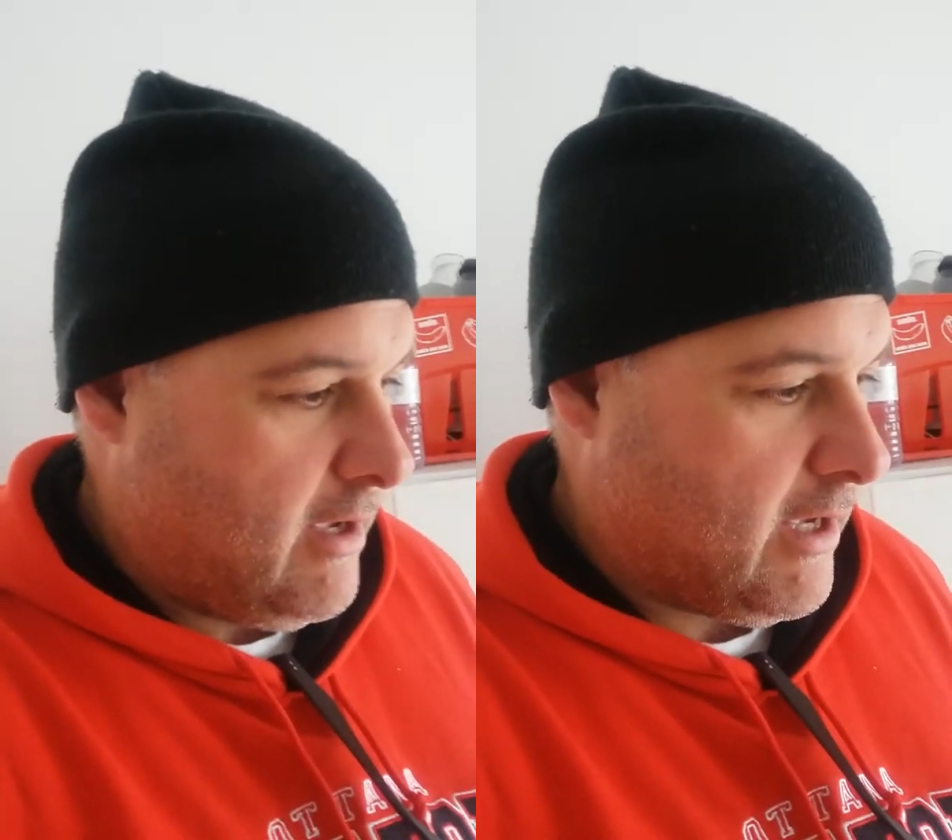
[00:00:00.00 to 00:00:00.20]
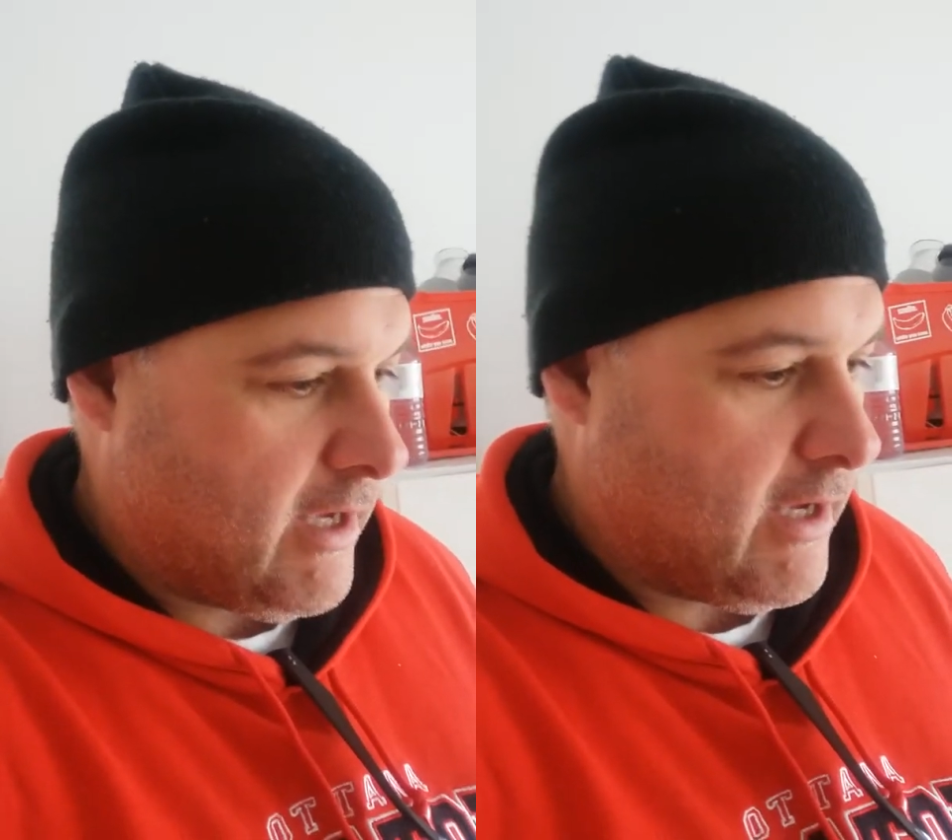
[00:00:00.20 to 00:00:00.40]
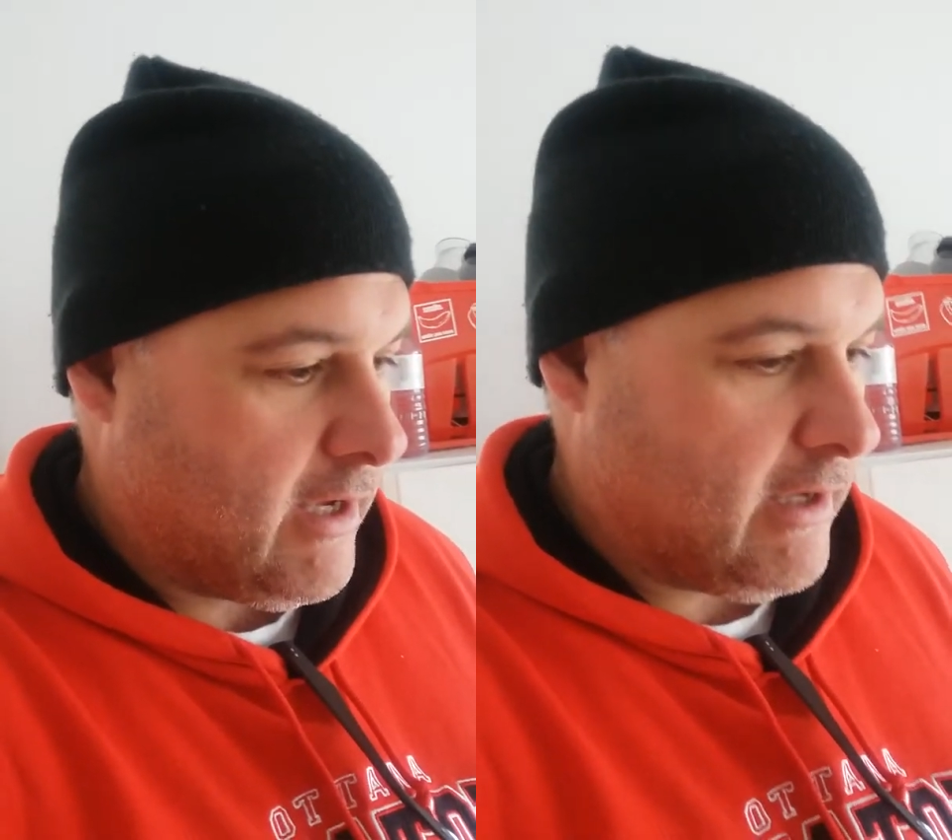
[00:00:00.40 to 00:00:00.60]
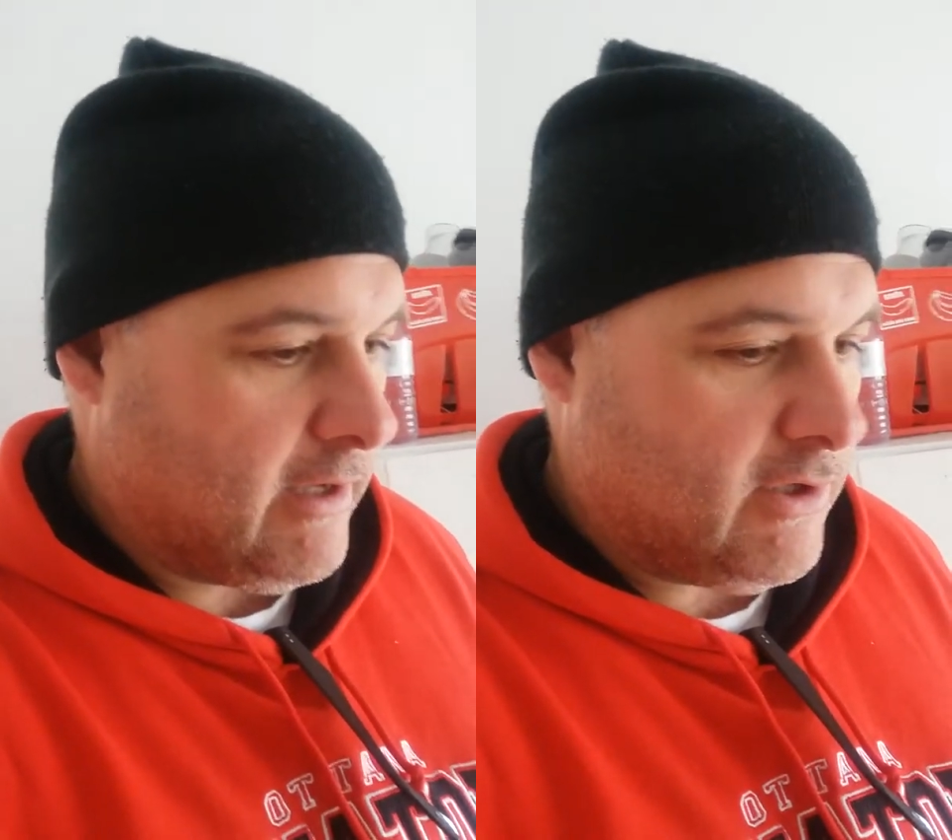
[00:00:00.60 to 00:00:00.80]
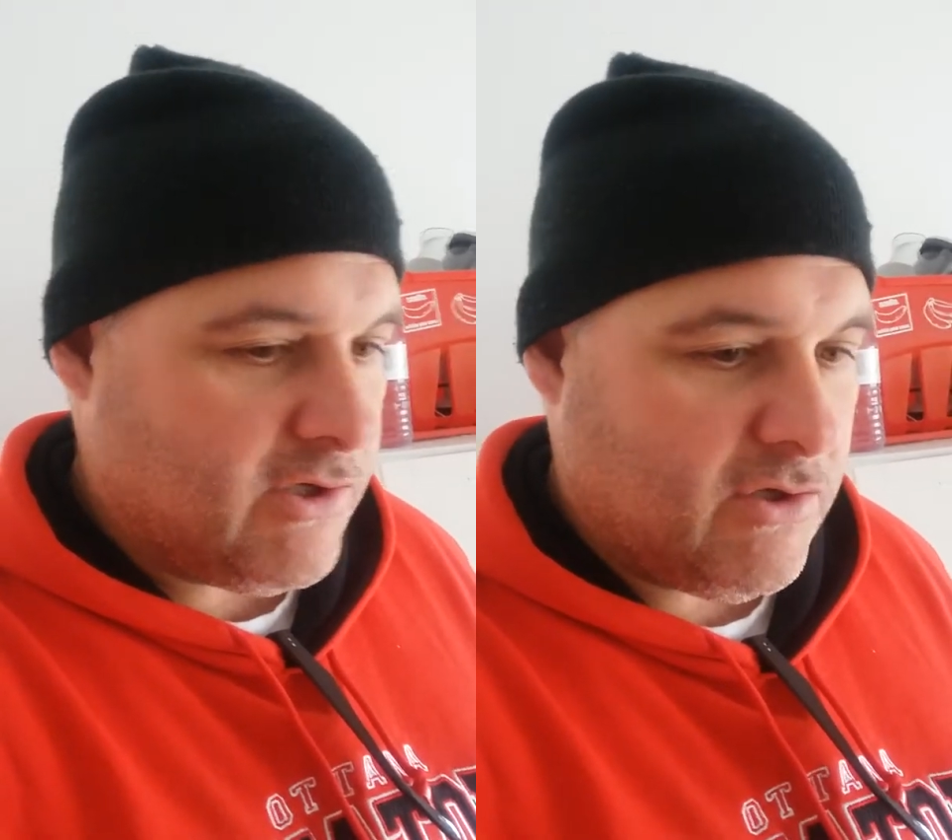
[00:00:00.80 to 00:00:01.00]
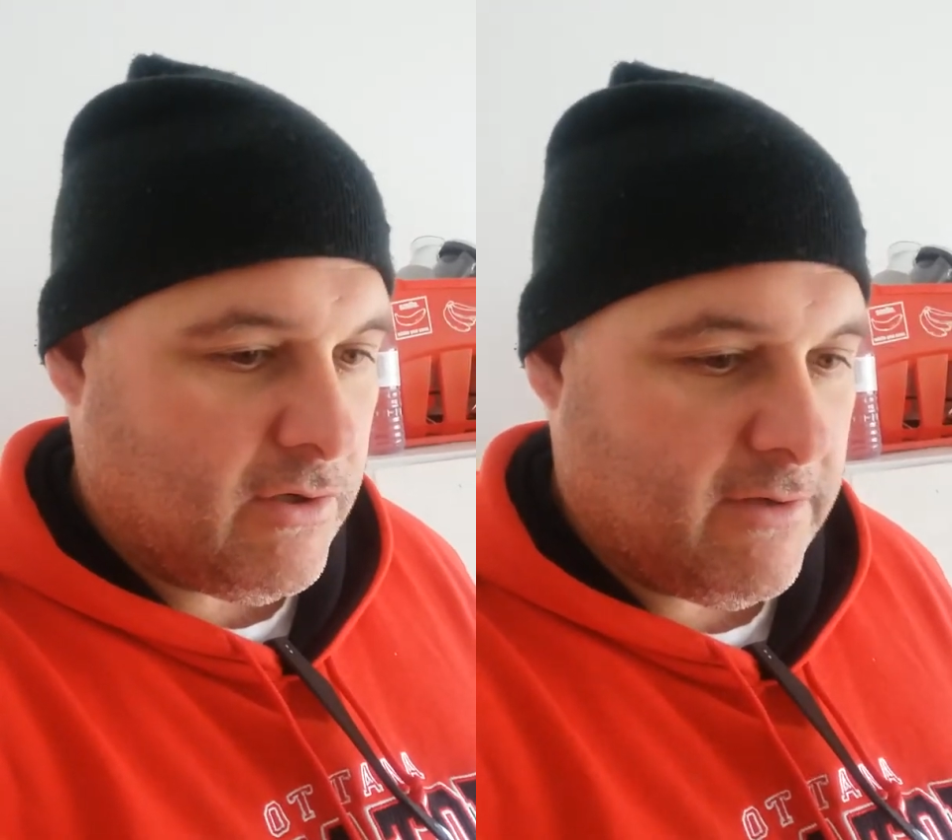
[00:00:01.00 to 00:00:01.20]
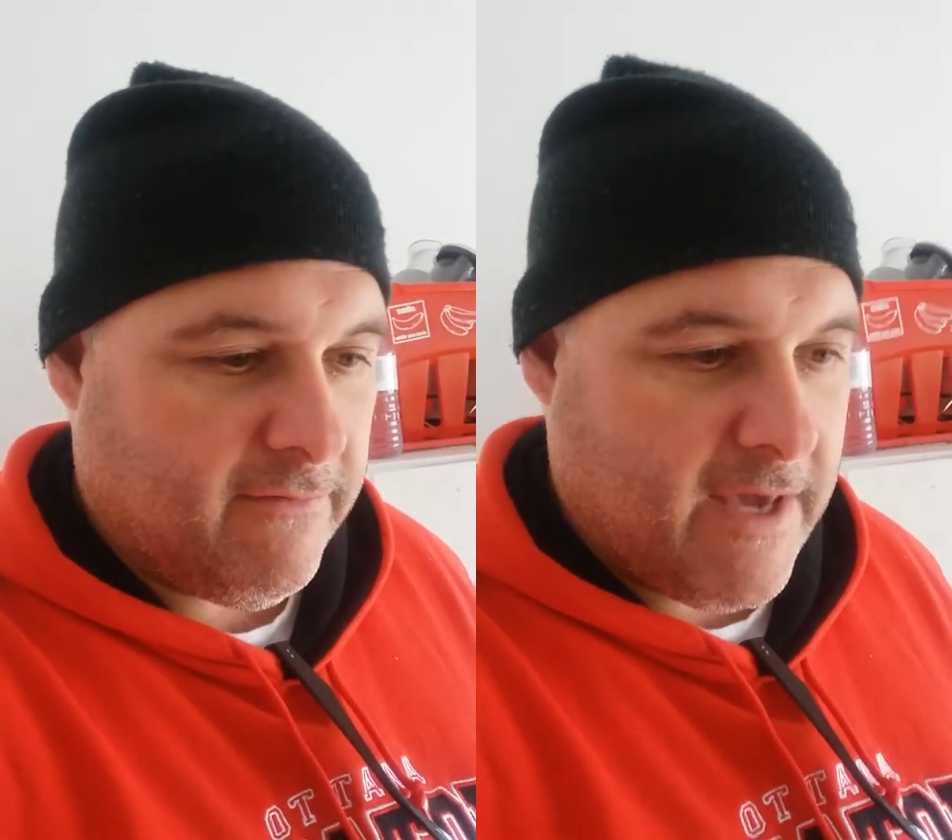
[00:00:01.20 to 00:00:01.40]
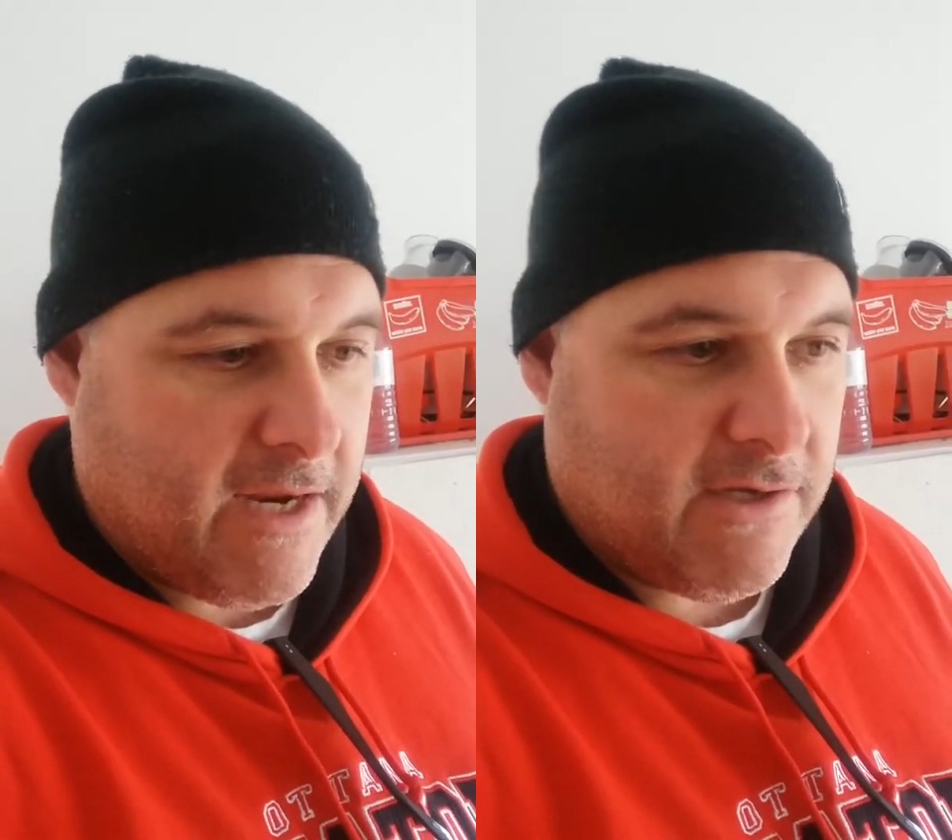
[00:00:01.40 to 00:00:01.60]
Uh, I just took
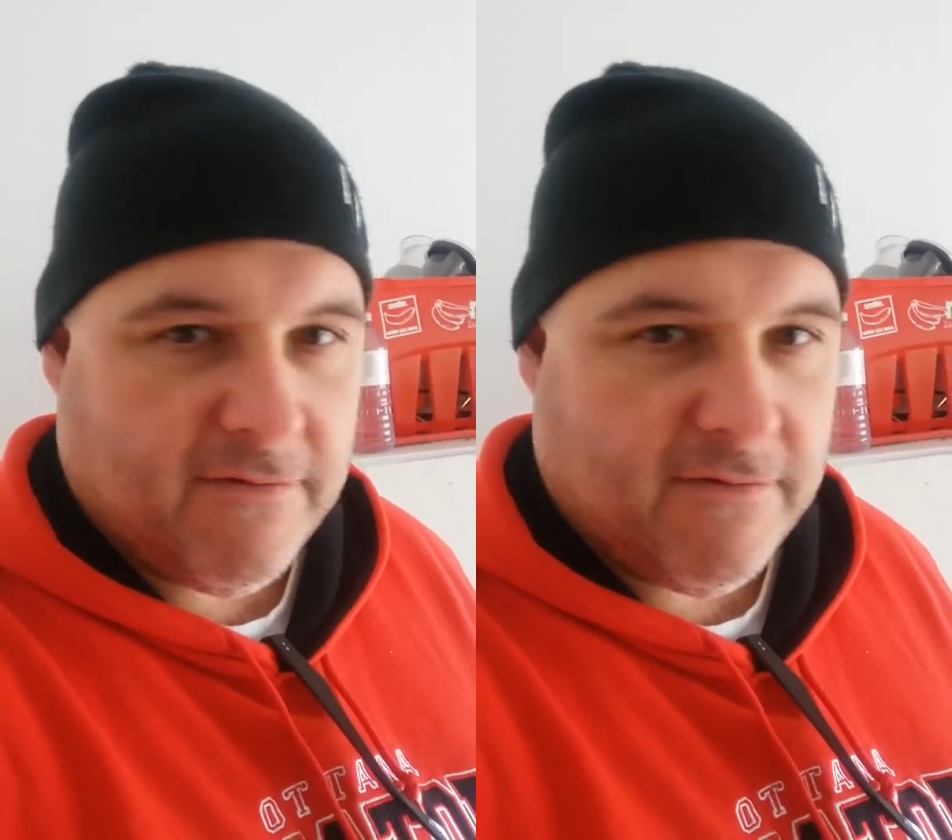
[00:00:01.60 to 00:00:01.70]
advantage